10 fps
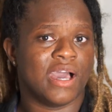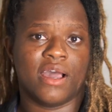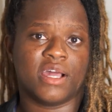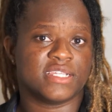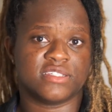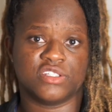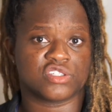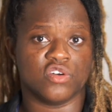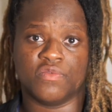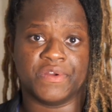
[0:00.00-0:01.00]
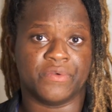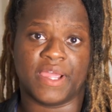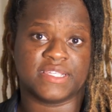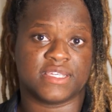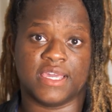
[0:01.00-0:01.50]
I honestly just go for the
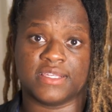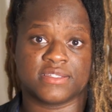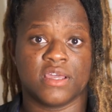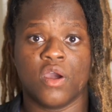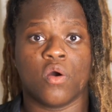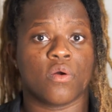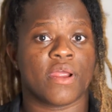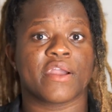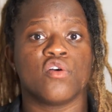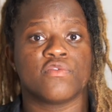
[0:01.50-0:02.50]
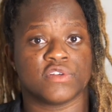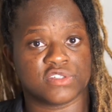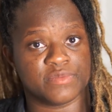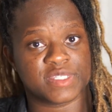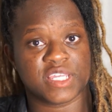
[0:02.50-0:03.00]
rice cakes, or I go for
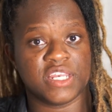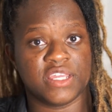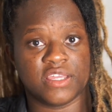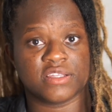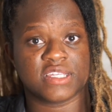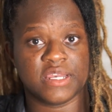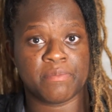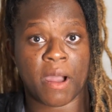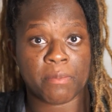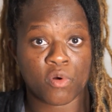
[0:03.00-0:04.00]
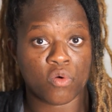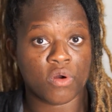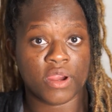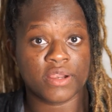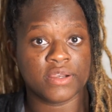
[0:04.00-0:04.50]
some skinny
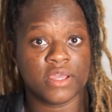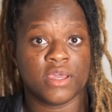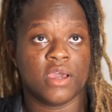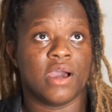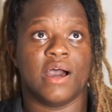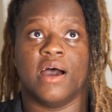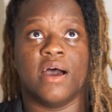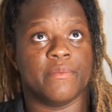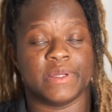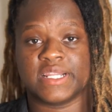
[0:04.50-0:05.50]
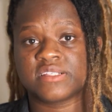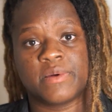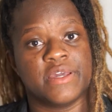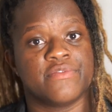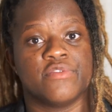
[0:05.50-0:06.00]
popcorn, and that's
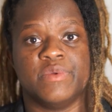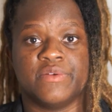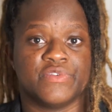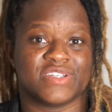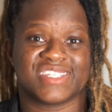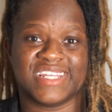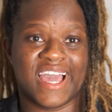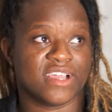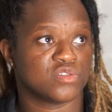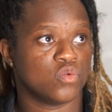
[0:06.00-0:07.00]
about it for me for snacks.